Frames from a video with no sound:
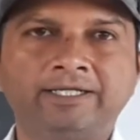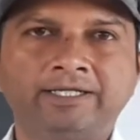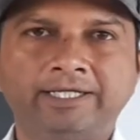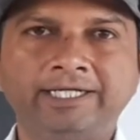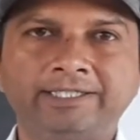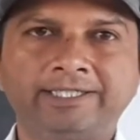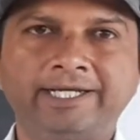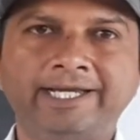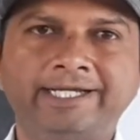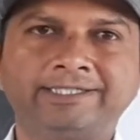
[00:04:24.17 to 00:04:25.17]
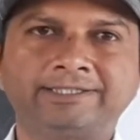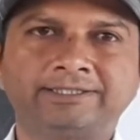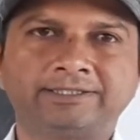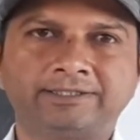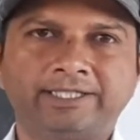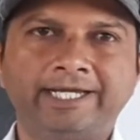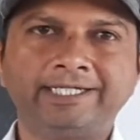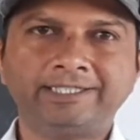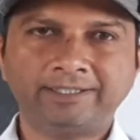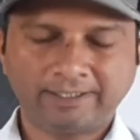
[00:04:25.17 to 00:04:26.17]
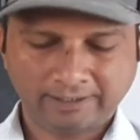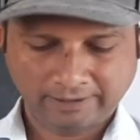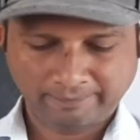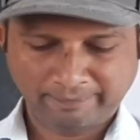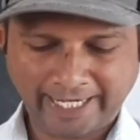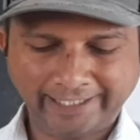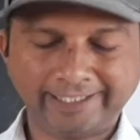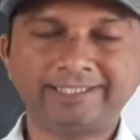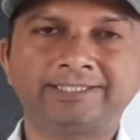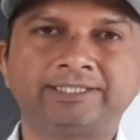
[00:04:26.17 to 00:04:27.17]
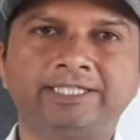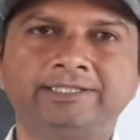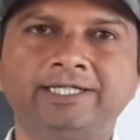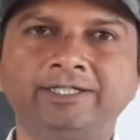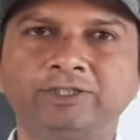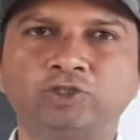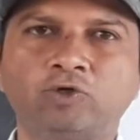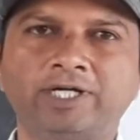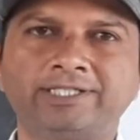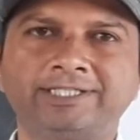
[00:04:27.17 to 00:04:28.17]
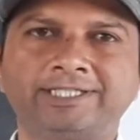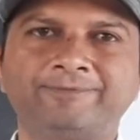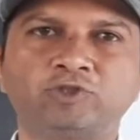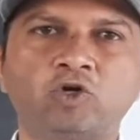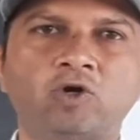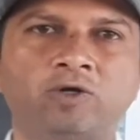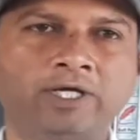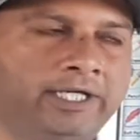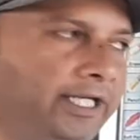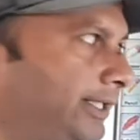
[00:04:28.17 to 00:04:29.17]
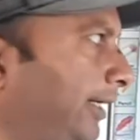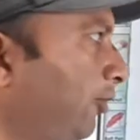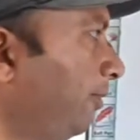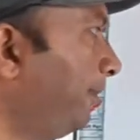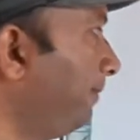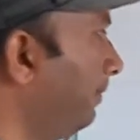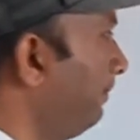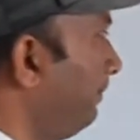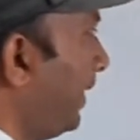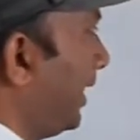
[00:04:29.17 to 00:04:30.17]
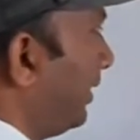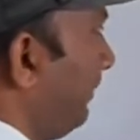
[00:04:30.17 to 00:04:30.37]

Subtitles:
it creates 8 planets in the solar system. So each and every part